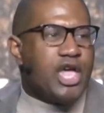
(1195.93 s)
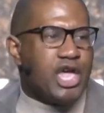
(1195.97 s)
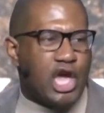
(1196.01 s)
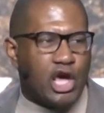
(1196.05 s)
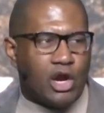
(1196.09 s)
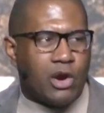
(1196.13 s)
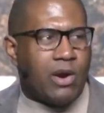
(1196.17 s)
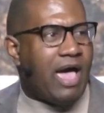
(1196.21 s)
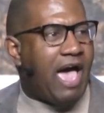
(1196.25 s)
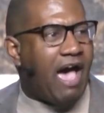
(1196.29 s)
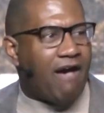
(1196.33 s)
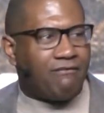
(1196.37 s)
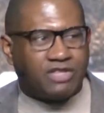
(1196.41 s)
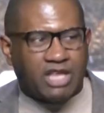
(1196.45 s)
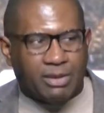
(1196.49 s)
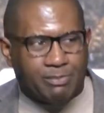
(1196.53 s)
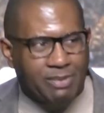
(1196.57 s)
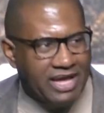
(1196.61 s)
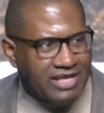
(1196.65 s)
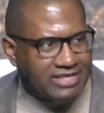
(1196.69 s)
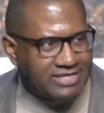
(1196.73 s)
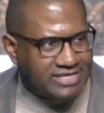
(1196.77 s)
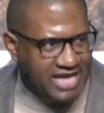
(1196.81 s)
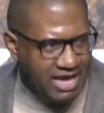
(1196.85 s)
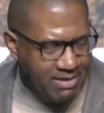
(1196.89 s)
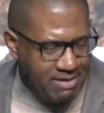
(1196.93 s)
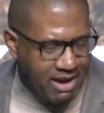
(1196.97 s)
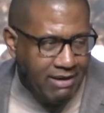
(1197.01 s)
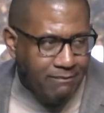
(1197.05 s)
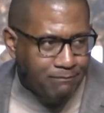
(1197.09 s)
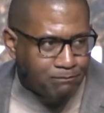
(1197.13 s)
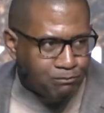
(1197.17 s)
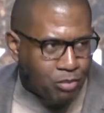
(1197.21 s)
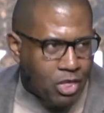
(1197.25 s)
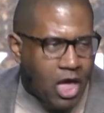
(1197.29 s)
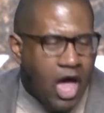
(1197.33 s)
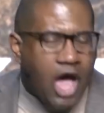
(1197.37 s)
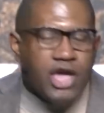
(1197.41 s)
you don't have to be timid.
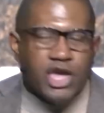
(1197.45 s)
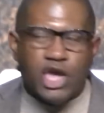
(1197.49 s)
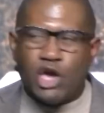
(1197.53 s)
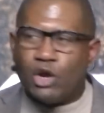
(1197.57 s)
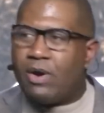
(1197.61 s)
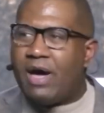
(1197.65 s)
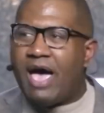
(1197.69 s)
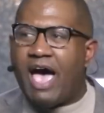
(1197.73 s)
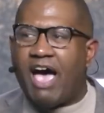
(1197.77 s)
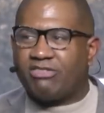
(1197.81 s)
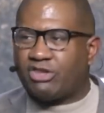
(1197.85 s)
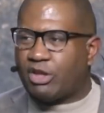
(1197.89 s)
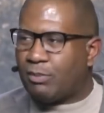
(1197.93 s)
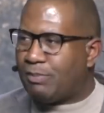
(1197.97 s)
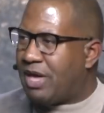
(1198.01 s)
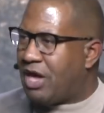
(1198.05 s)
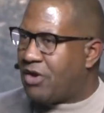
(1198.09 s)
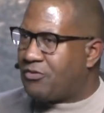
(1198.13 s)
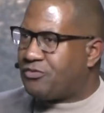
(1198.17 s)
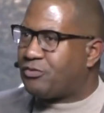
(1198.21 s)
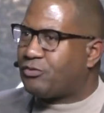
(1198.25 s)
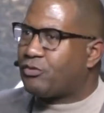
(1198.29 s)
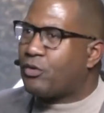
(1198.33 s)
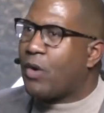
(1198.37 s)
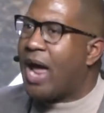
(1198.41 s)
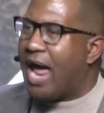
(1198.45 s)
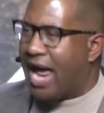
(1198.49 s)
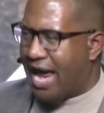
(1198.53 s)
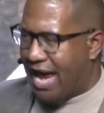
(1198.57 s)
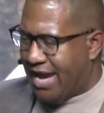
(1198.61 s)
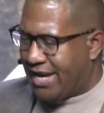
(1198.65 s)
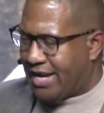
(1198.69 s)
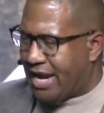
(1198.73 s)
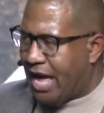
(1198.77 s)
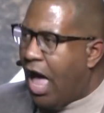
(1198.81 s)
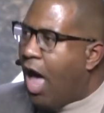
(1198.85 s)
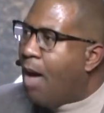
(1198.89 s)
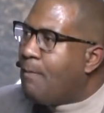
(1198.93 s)
You don't have to be
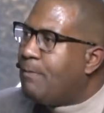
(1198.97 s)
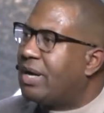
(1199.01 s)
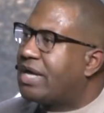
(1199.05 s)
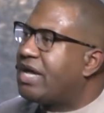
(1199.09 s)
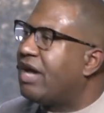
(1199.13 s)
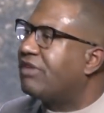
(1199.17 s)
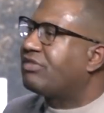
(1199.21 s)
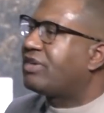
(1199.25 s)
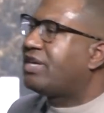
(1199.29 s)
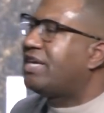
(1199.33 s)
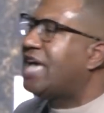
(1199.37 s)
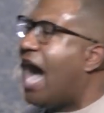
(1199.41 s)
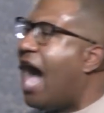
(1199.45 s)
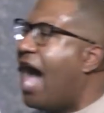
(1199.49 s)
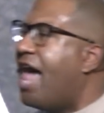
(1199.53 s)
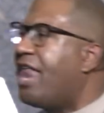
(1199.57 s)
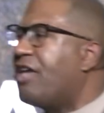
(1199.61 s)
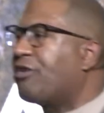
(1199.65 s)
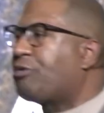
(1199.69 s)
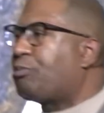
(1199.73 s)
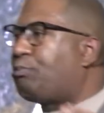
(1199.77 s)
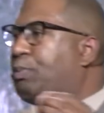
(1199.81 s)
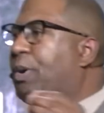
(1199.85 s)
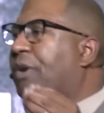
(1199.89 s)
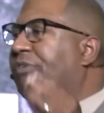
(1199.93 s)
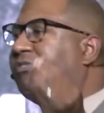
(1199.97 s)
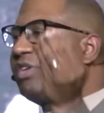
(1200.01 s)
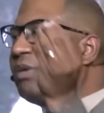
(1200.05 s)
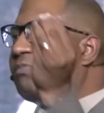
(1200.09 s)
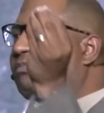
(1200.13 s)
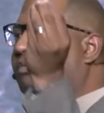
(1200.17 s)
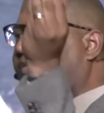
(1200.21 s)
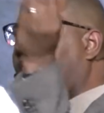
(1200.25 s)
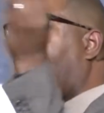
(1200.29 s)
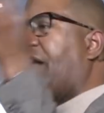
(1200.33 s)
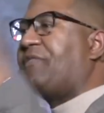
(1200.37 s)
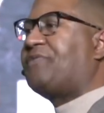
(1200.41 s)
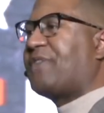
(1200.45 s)
afraid, because God has put
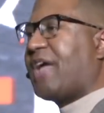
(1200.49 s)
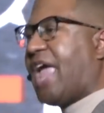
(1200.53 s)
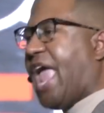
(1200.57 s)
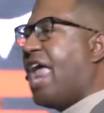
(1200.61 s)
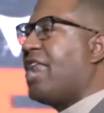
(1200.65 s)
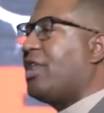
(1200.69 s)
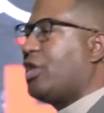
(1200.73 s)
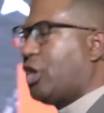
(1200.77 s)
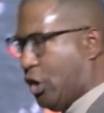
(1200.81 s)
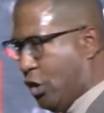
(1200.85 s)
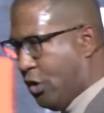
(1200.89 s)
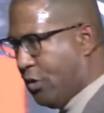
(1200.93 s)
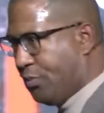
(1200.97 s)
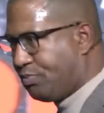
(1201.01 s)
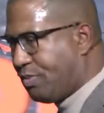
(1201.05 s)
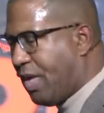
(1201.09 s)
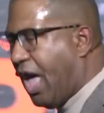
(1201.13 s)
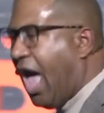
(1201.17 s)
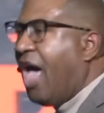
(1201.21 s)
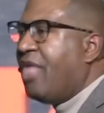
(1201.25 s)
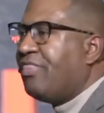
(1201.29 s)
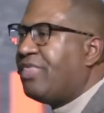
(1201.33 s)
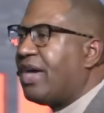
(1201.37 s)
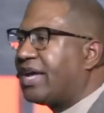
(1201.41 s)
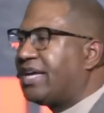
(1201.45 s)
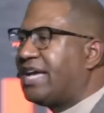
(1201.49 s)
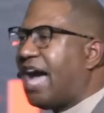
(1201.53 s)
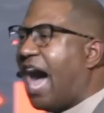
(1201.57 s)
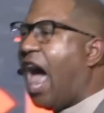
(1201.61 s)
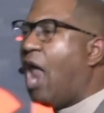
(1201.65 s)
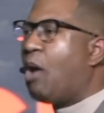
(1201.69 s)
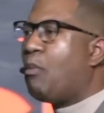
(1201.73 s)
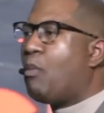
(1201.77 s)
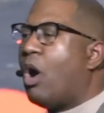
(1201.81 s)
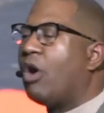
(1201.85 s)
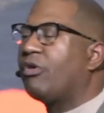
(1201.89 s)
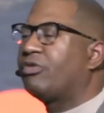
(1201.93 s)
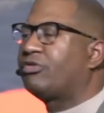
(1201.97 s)
some stuff in you that
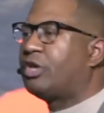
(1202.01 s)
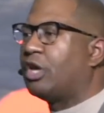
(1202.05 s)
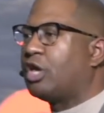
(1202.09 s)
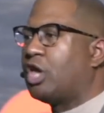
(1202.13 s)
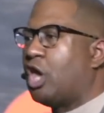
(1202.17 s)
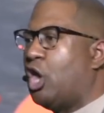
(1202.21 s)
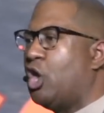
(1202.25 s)
God wants to